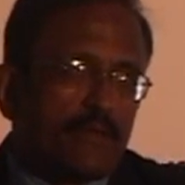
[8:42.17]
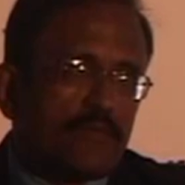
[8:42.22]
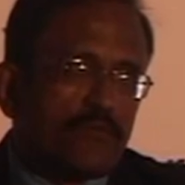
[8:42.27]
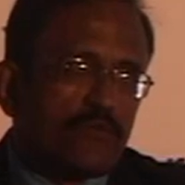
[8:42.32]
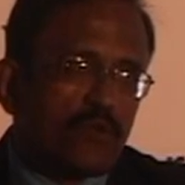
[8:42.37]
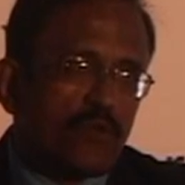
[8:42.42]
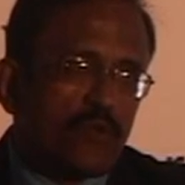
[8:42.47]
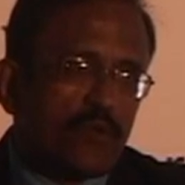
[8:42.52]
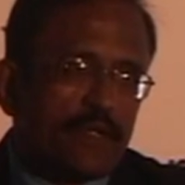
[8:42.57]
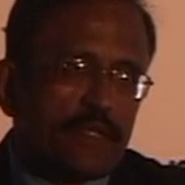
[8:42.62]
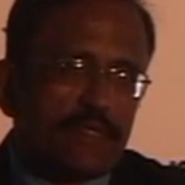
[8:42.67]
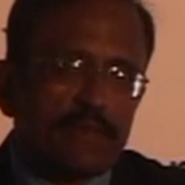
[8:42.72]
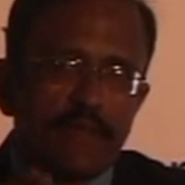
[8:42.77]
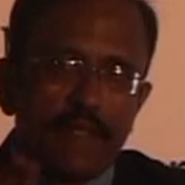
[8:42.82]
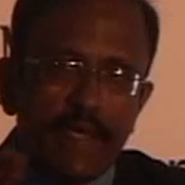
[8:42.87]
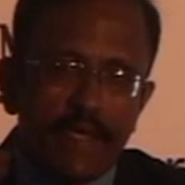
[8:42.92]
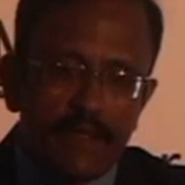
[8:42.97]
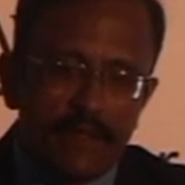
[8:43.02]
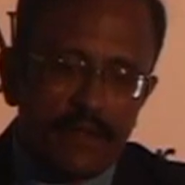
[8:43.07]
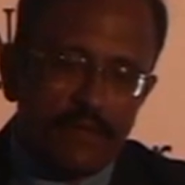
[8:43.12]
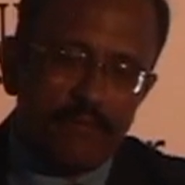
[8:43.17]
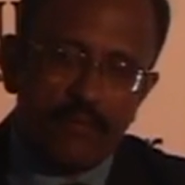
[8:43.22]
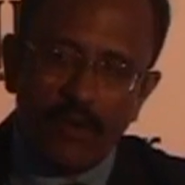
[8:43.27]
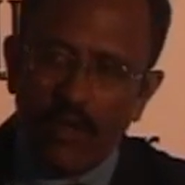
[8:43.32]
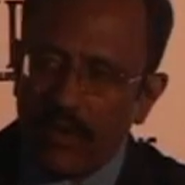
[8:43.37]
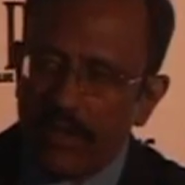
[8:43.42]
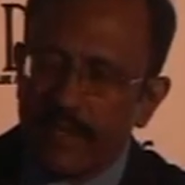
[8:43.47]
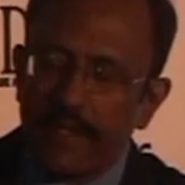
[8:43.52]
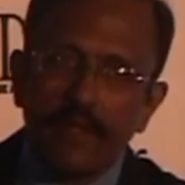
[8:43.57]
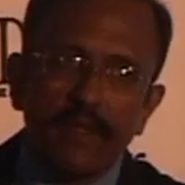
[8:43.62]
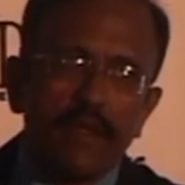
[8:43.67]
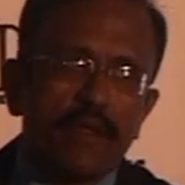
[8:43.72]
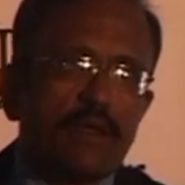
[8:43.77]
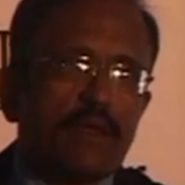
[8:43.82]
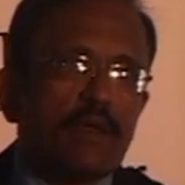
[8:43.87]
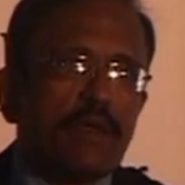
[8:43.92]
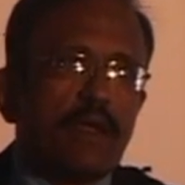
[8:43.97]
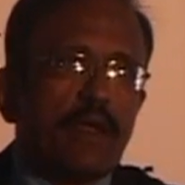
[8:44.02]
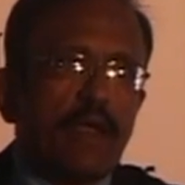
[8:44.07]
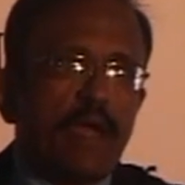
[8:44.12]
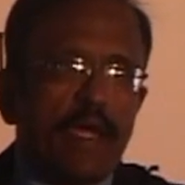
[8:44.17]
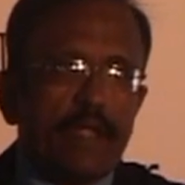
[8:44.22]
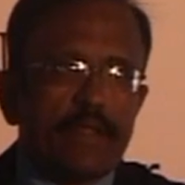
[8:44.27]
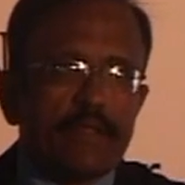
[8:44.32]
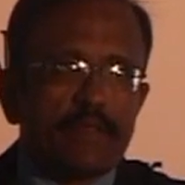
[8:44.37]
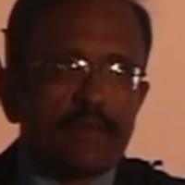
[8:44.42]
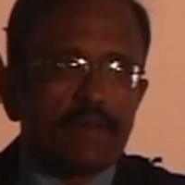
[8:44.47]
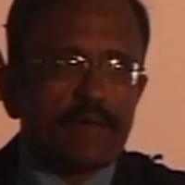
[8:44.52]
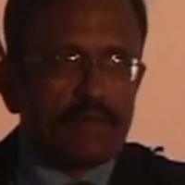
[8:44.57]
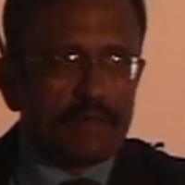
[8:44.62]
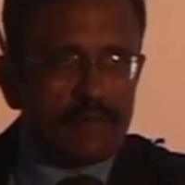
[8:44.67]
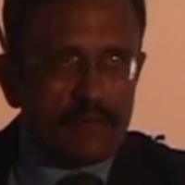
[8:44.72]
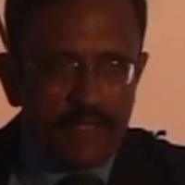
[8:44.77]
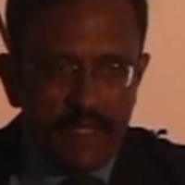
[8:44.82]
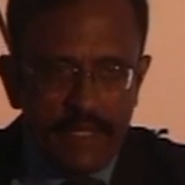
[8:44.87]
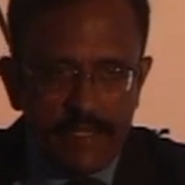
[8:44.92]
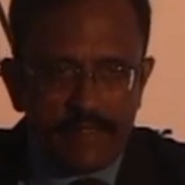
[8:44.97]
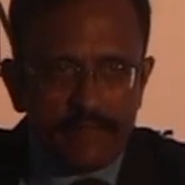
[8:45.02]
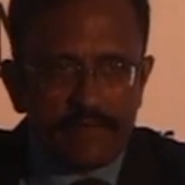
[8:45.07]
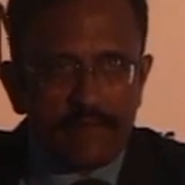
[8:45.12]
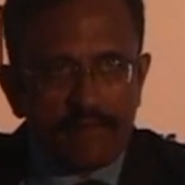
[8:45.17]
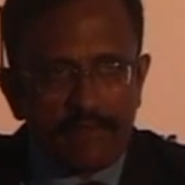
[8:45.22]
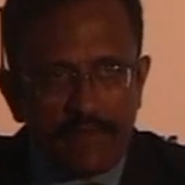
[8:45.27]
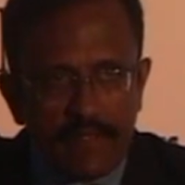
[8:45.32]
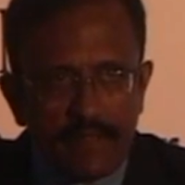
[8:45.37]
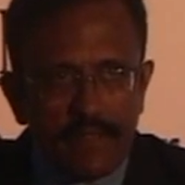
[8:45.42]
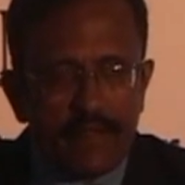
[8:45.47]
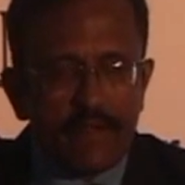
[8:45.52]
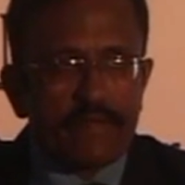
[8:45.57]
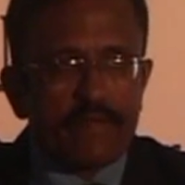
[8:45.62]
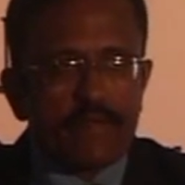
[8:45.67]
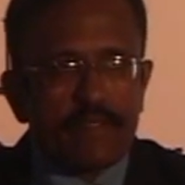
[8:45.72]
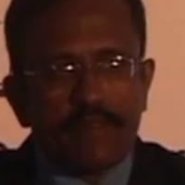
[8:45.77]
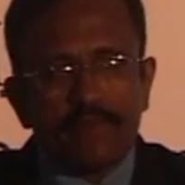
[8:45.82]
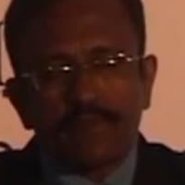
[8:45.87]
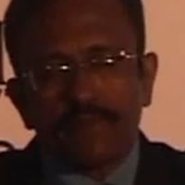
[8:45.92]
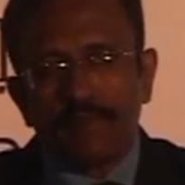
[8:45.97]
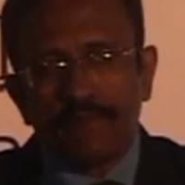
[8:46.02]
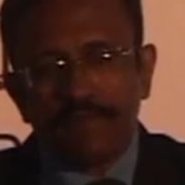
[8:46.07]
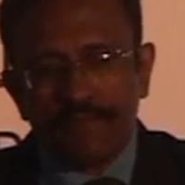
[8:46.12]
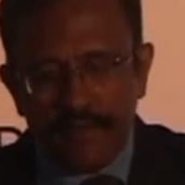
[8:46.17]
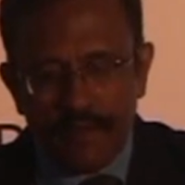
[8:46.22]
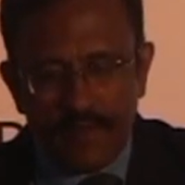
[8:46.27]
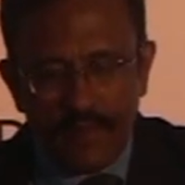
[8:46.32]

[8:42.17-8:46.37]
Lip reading: So it is like blocking at the gate itself, at the entry itself.